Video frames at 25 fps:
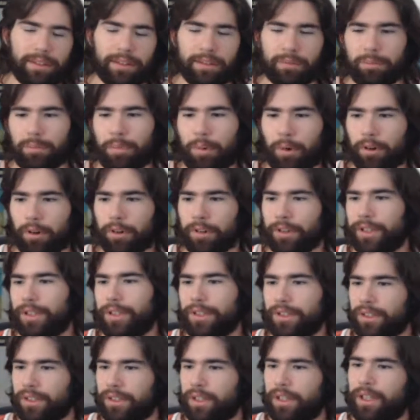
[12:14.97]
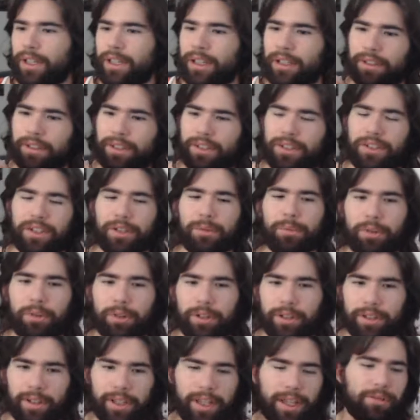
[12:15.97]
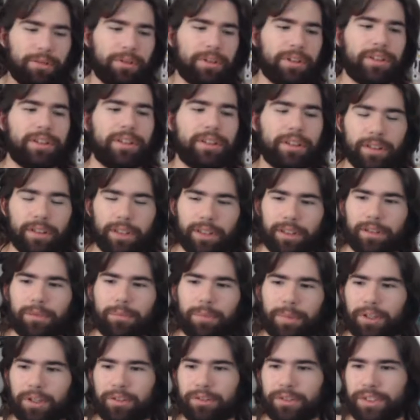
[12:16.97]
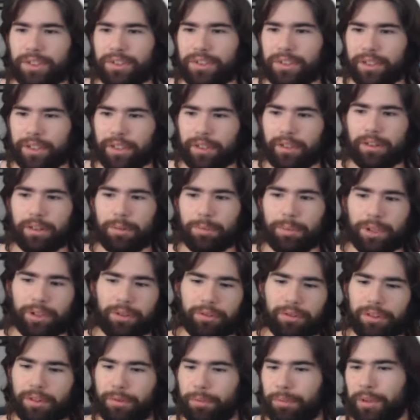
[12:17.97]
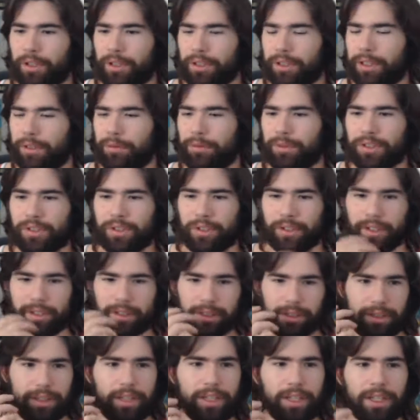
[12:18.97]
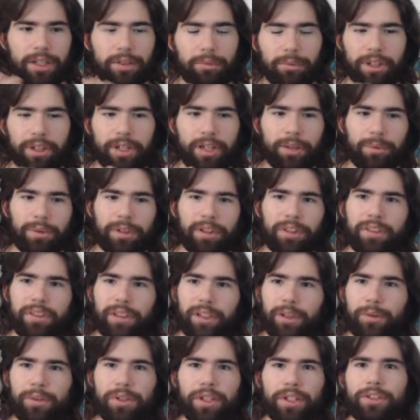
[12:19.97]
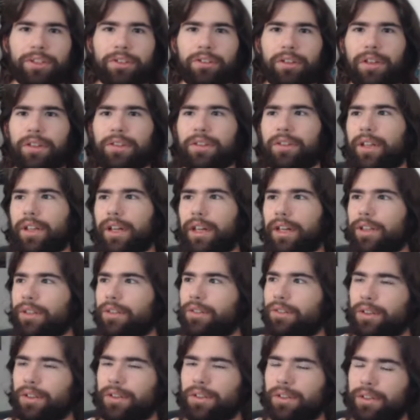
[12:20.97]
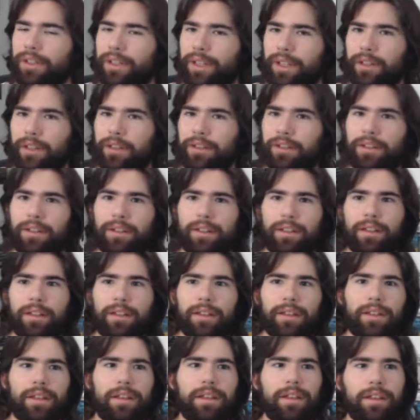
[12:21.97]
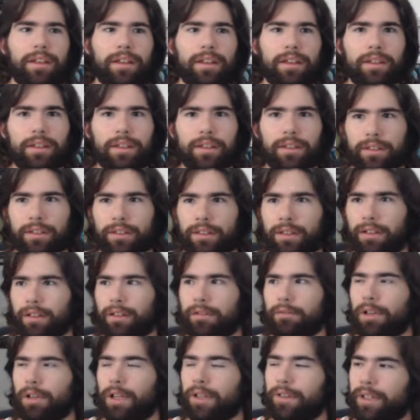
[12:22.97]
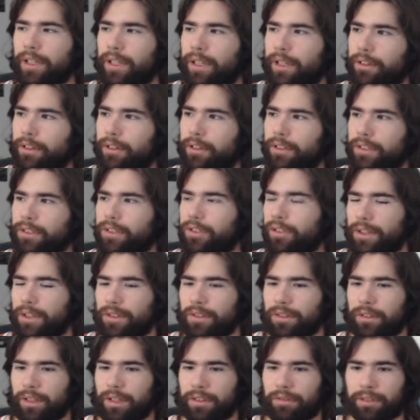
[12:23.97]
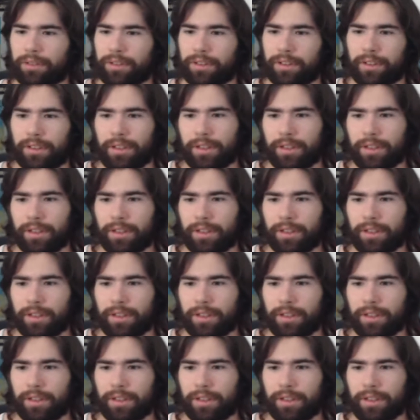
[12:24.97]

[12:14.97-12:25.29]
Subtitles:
parties, Disney party, like everything like about Disney and Club Penguin combining was like becoming a thing. It was like 2009, 2010, around that era, 2011